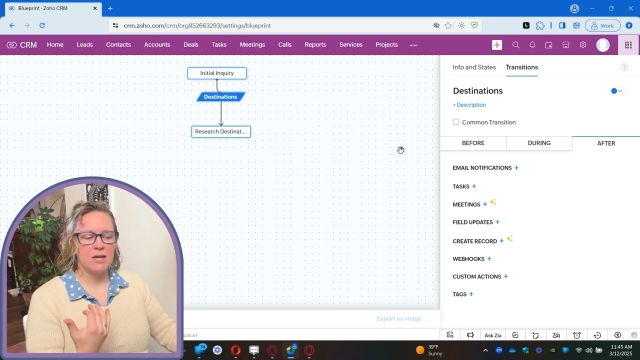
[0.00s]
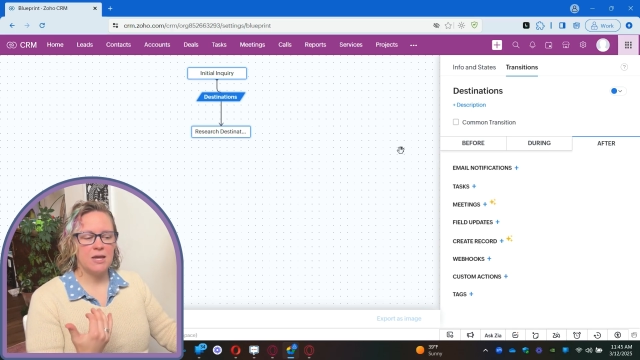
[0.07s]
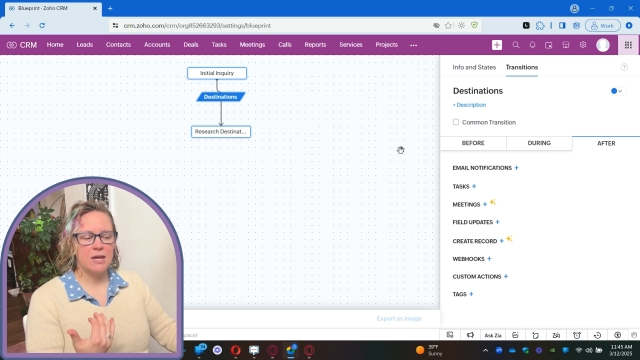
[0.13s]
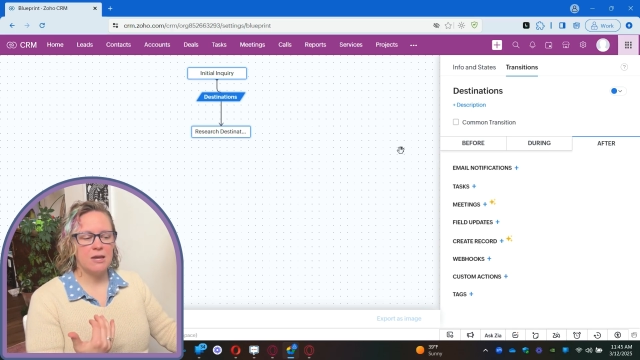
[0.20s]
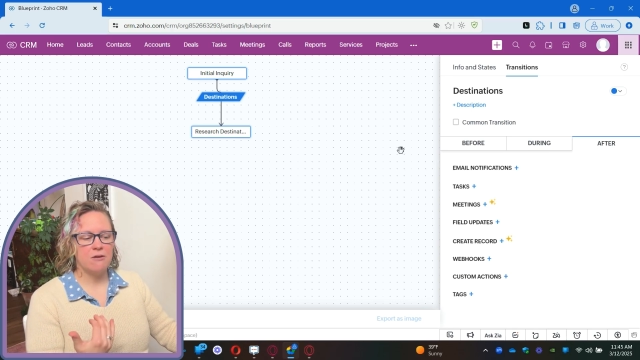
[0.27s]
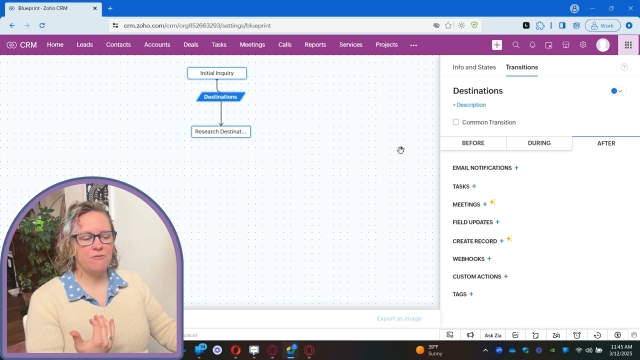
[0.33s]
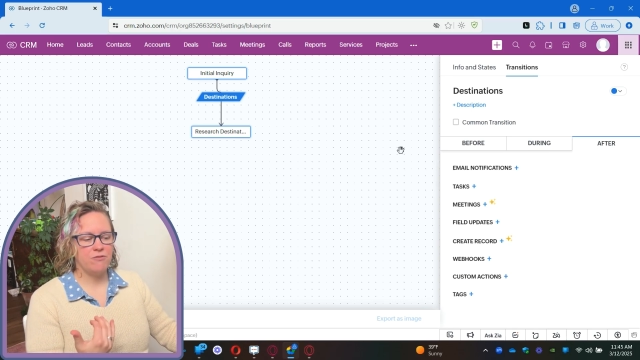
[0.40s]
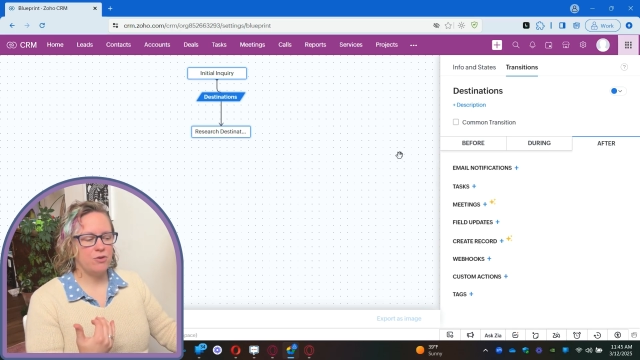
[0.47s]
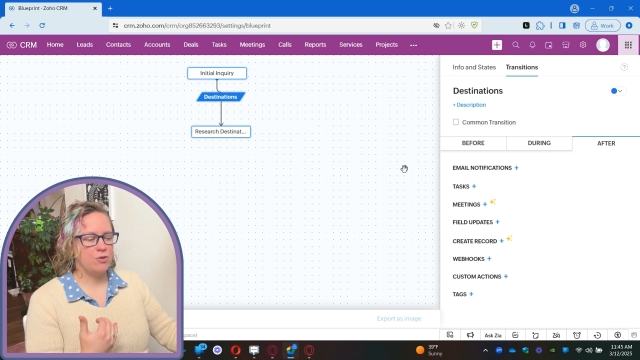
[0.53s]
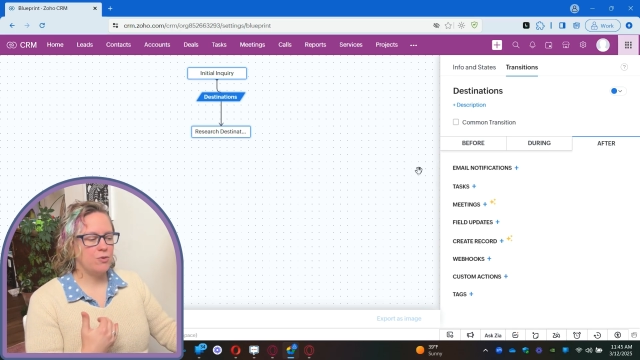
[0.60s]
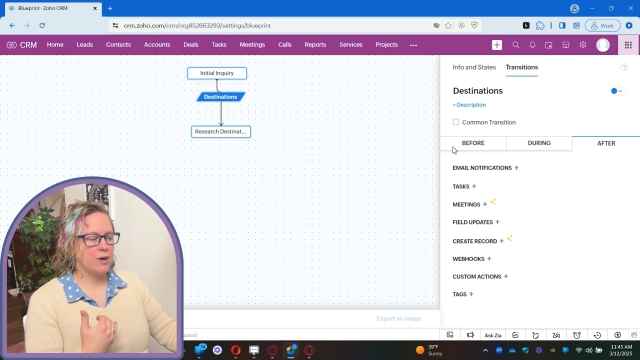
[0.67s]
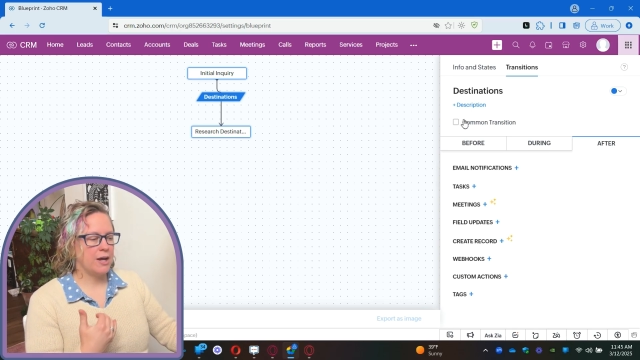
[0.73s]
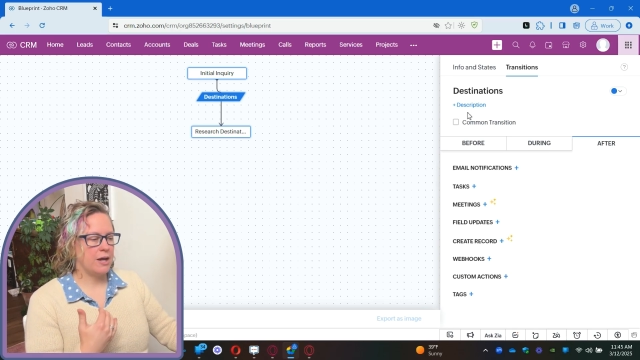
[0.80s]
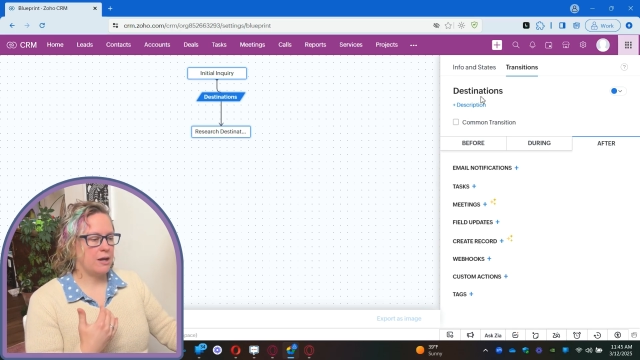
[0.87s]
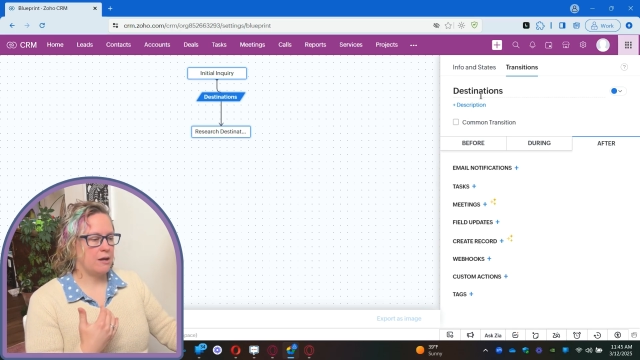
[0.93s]
If you
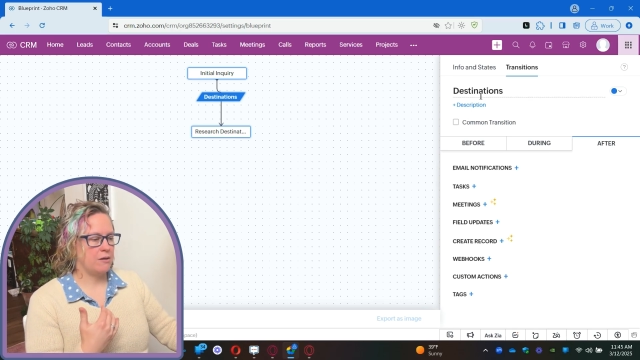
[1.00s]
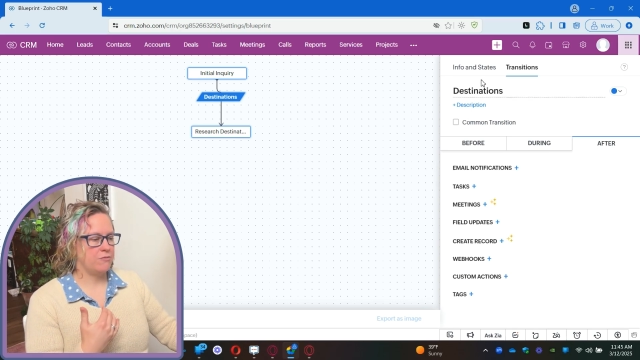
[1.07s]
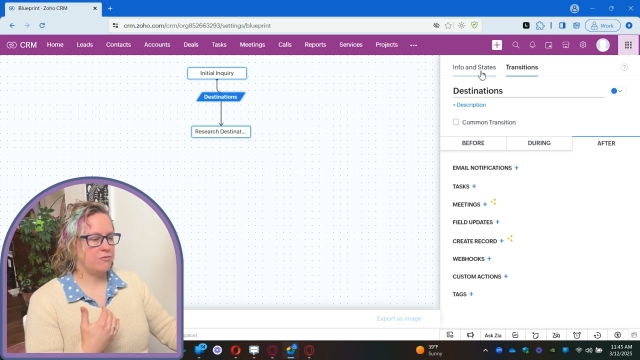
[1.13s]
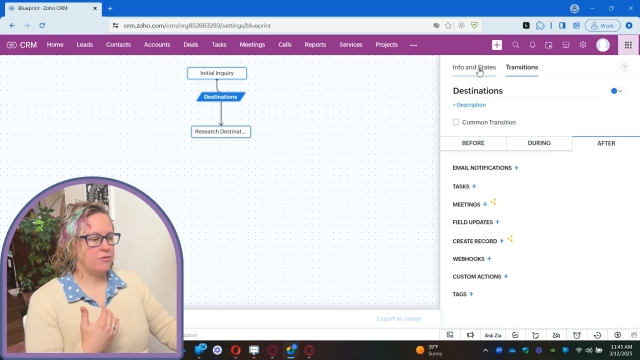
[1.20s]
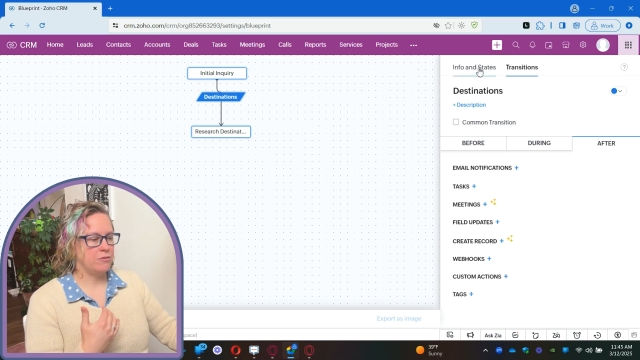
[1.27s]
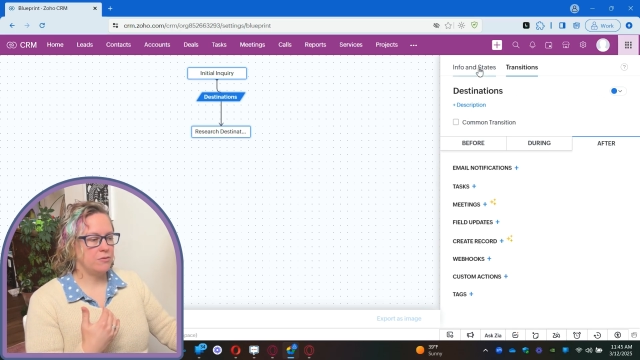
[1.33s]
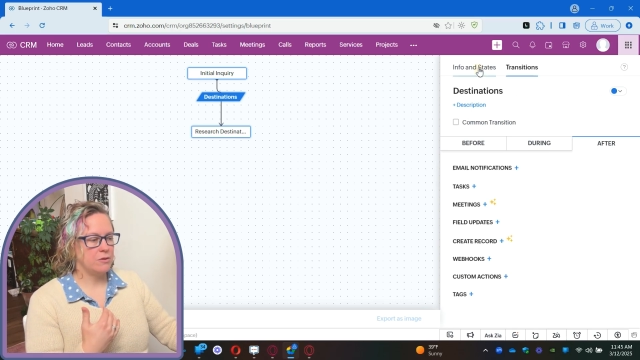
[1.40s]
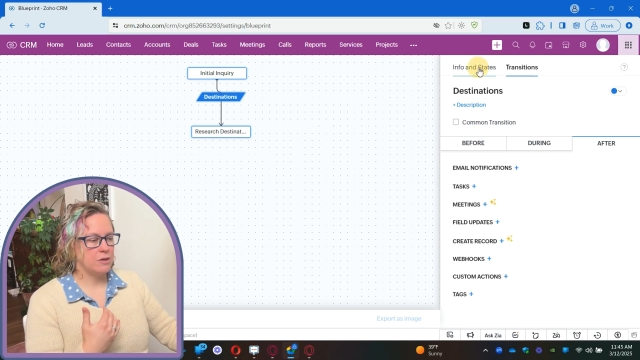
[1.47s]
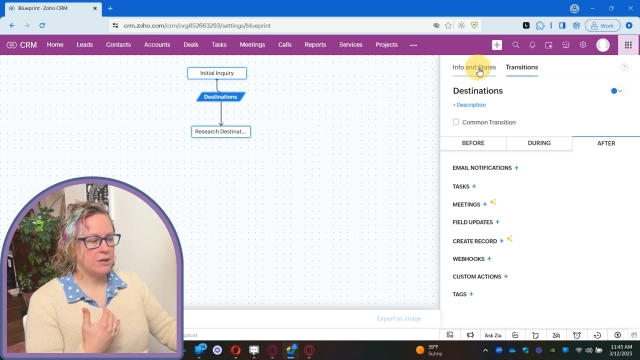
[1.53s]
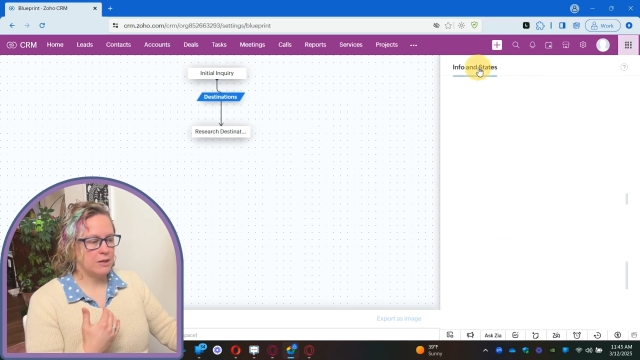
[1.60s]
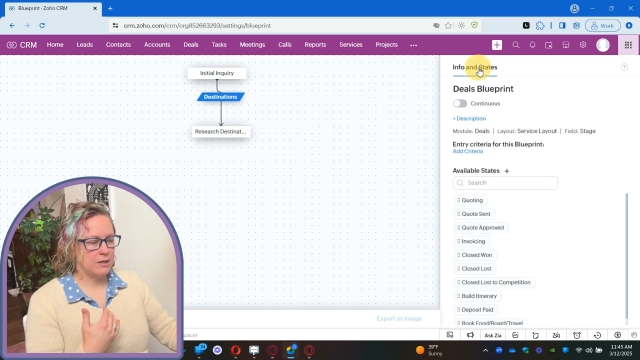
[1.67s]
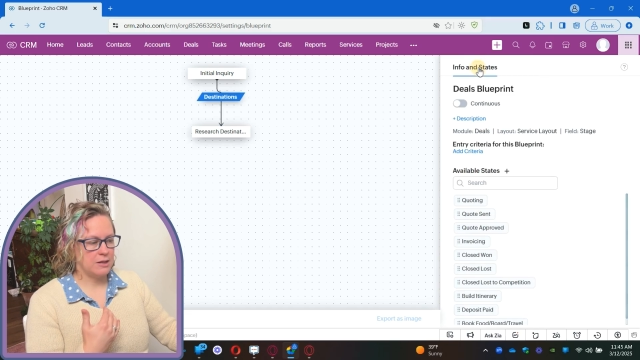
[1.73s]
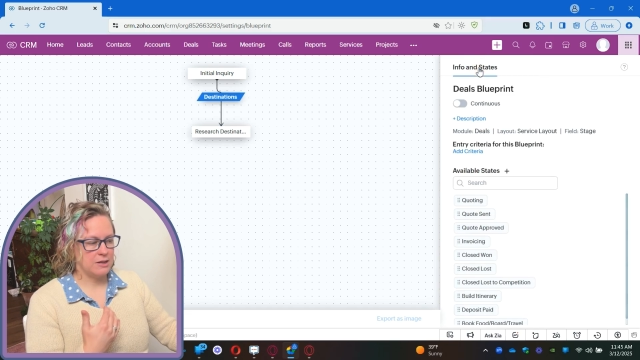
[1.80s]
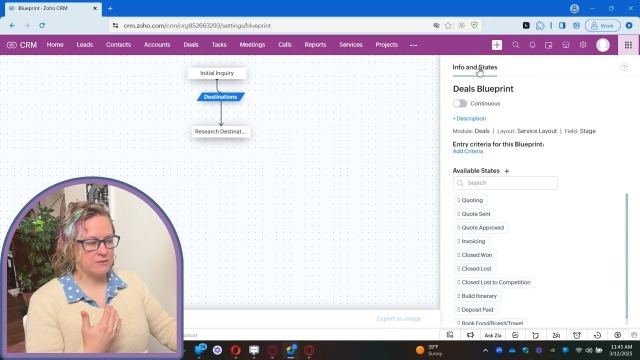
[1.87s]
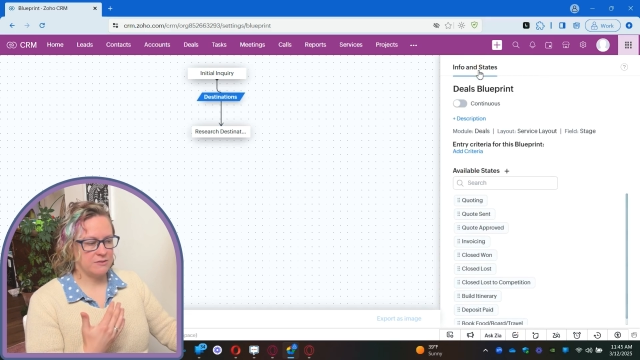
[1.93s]
have,
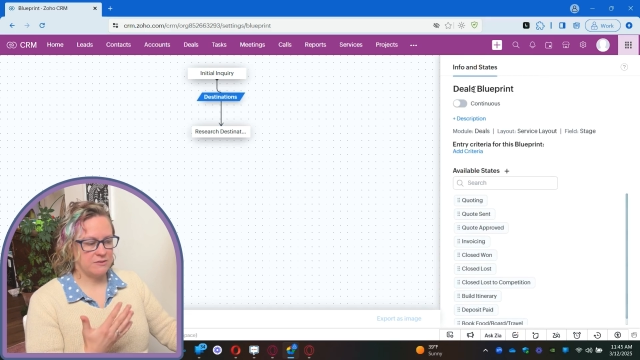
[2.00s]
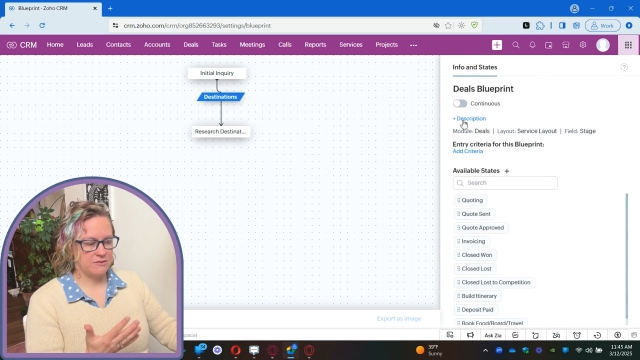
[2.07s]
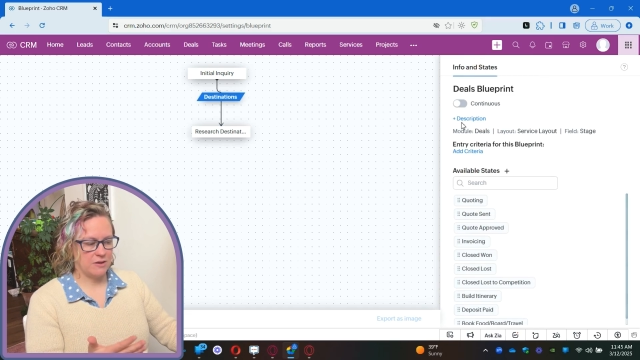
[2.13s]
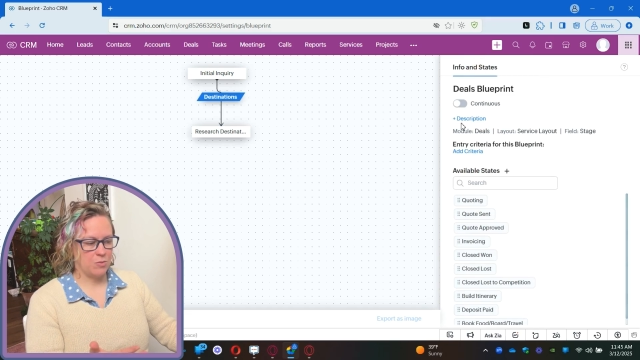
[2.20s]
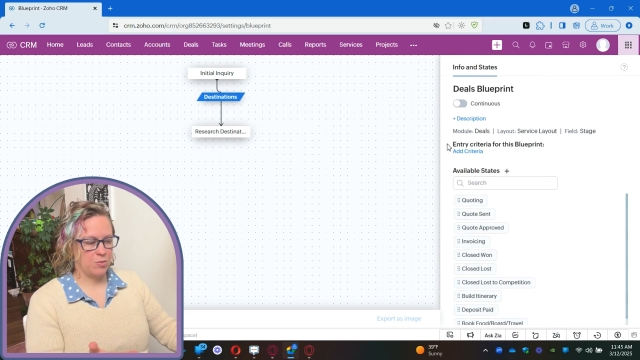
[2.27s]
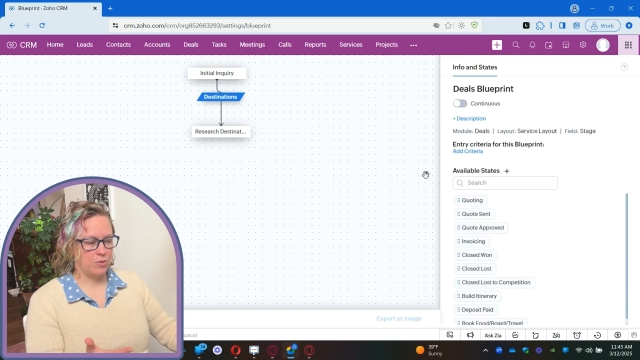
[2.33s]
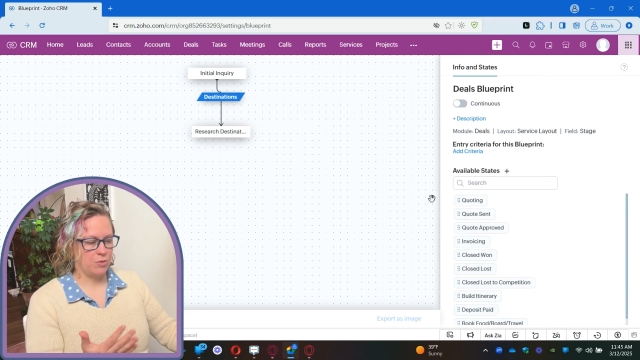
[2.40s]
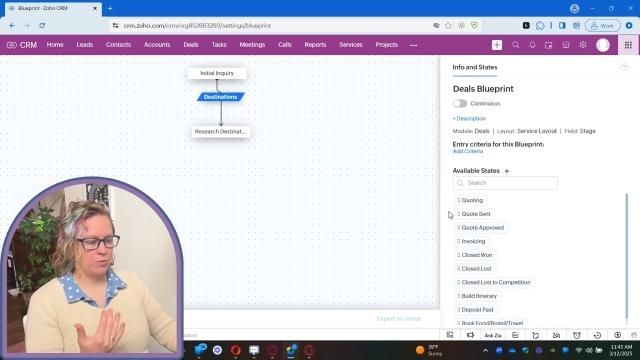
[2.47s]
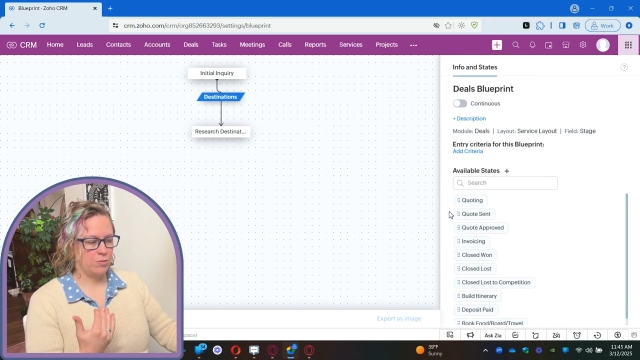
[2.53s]
as example,